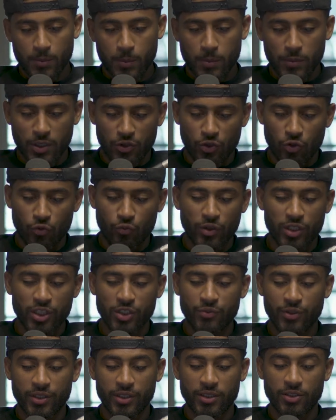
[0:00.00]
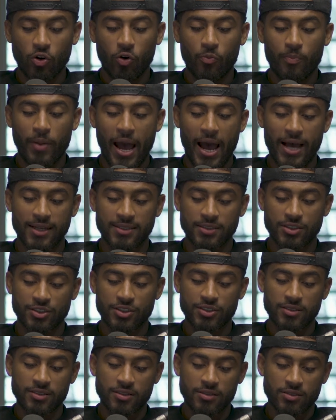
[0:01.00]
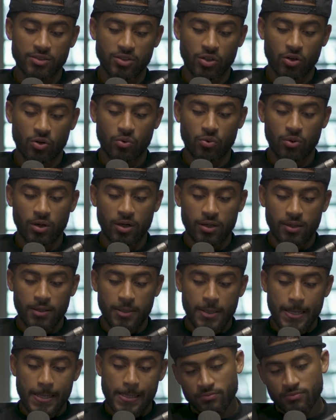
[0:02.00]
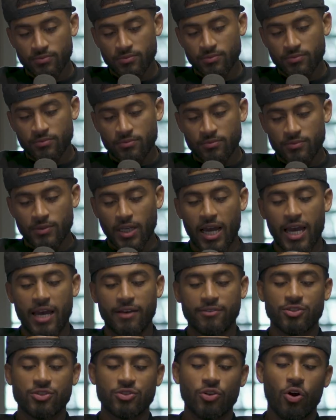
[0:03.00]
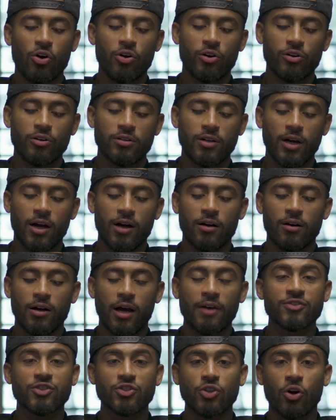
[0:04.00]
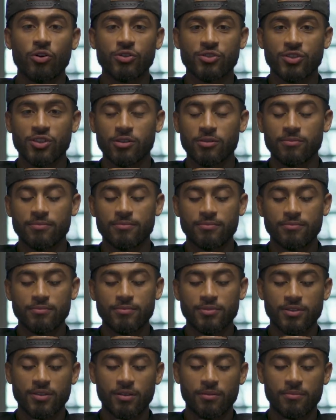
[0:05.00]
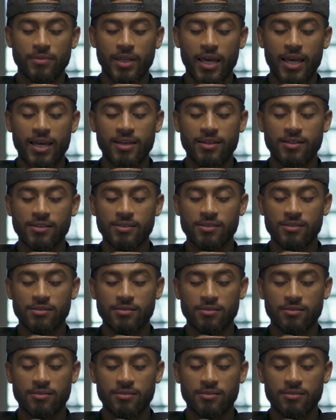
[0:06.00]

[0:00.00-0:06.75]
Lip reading: they're really, really dope passages. So I've starred some days